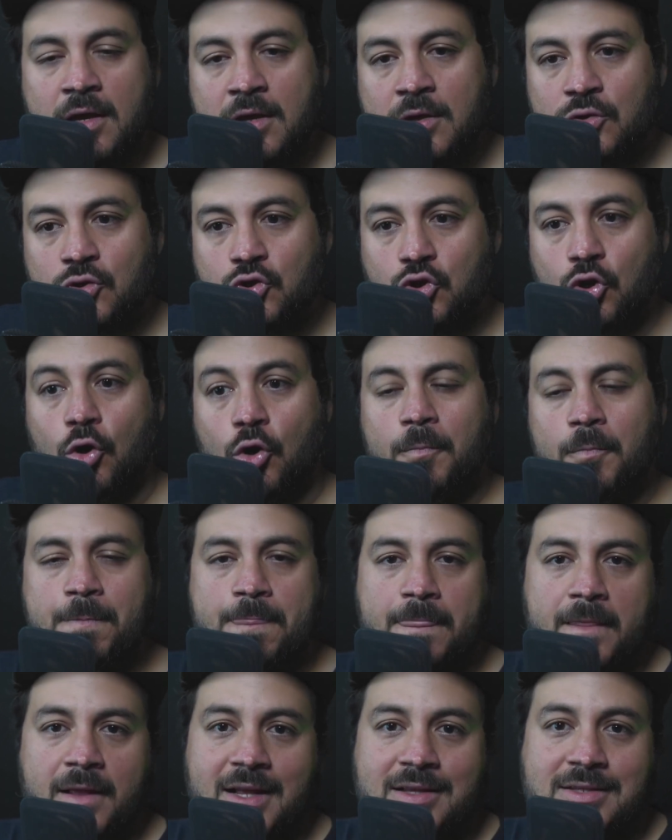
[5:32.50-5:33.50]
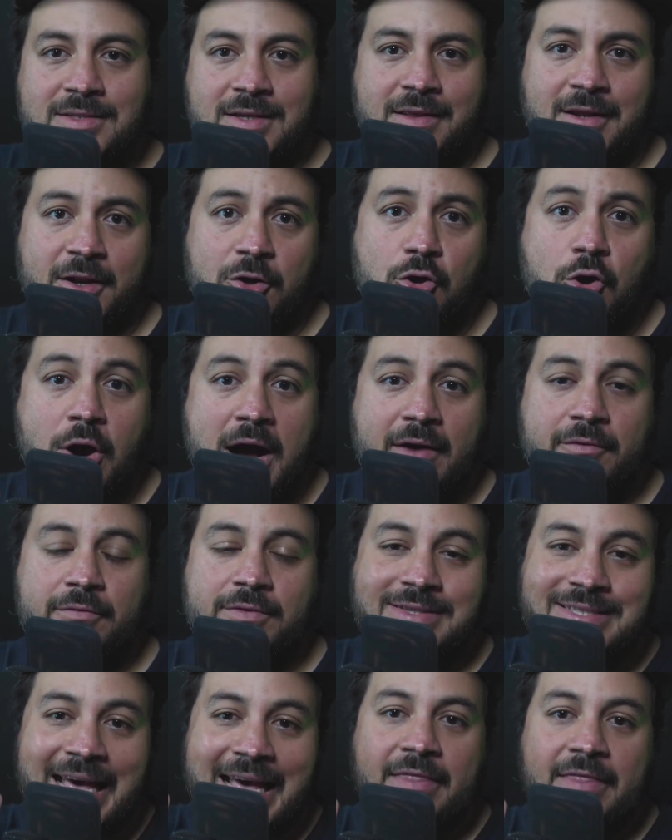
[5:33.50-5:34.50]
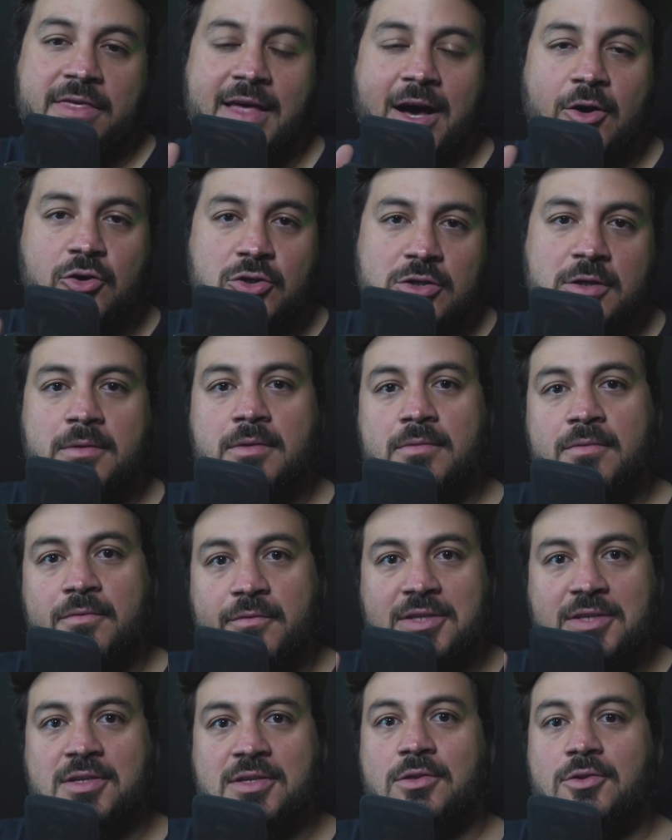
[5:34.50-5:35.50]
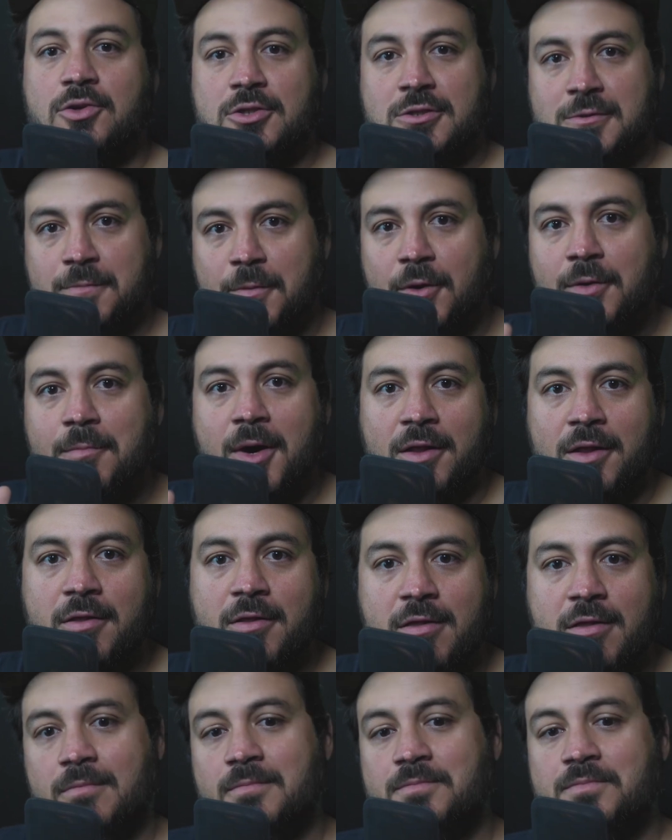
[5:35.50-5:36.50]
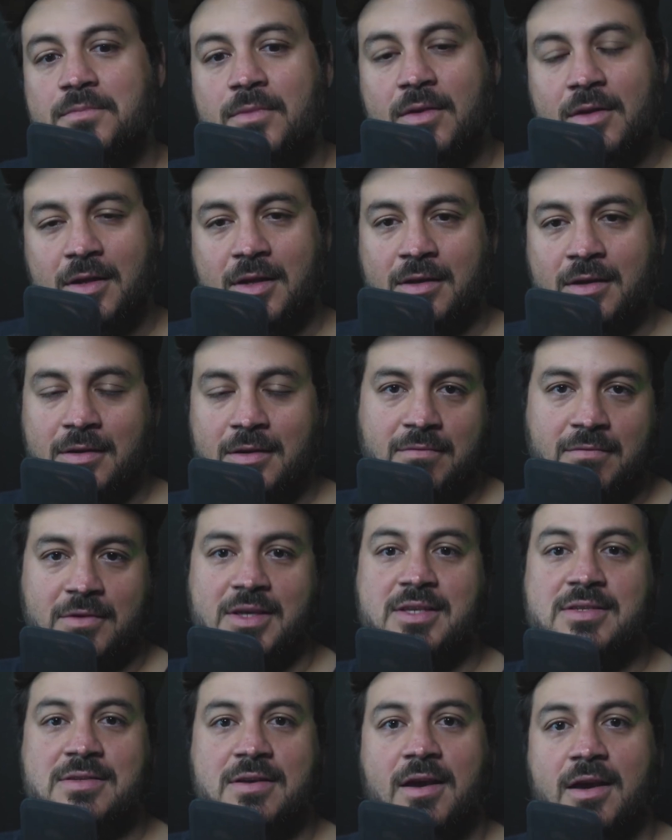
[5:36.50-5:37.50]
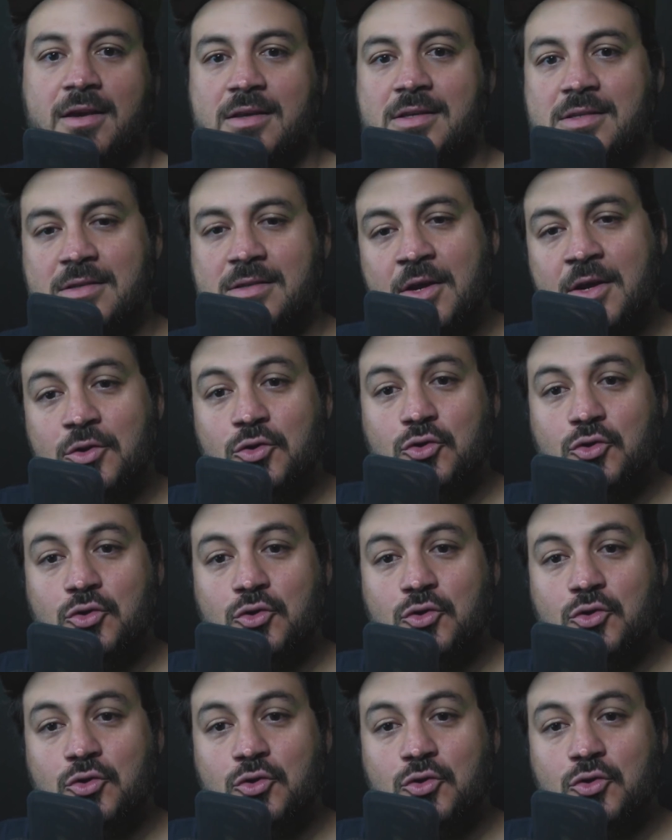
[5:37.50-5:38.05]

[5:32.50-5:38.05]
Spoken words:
So let's say that you have 10,000 visitors per month in this case.